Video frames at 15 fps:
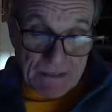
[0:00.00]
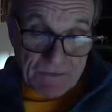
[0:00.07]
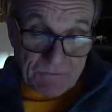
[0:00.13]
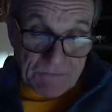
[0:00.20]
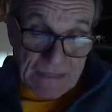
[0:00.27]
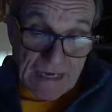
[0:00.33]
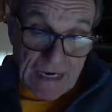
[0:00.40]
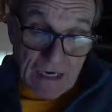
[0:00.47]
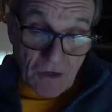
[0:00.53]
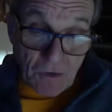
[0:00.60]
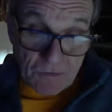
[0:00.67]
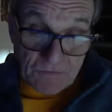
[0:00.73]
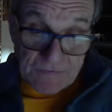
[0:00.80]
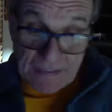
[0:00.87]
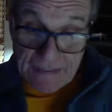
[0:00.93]

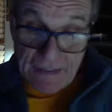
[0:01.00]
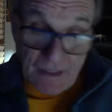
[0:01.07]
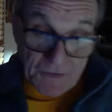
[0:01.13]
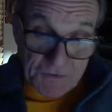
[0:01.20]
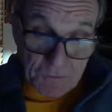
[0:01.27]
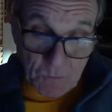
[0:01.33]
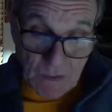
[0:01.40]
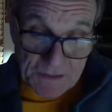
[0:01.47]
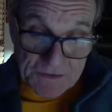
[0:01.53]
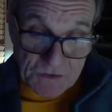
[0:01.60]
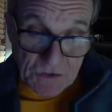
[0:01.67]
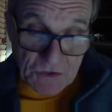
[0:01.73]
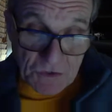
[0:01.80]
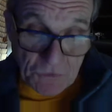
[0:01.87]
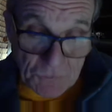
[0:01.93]
Now they are the
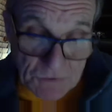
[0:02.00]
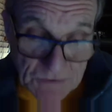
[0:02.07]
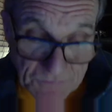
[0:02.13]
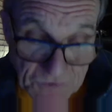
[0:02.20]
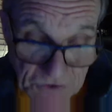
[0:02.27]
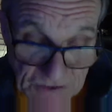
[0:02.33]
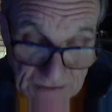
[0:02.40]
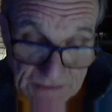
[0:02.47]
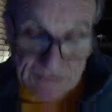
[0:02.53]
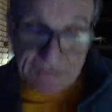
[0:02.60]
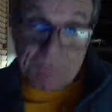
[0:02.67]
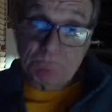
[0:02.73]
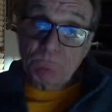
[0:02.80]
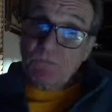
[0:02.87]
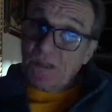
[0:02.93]
ones accused of
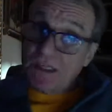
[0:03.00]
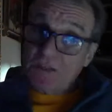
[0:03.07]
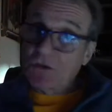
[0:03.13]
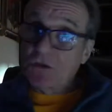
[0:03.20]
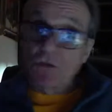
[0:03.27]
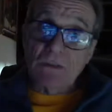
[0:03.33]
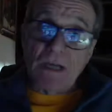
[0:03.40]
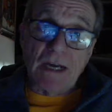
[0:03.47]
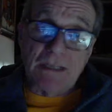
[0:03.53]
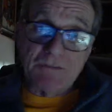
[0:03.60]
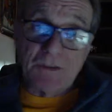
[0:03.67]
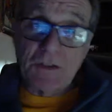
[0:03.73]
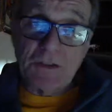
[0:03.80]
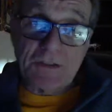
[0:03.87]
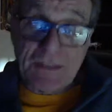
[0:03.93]
cheating, as you
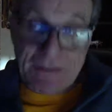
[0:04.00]
divert the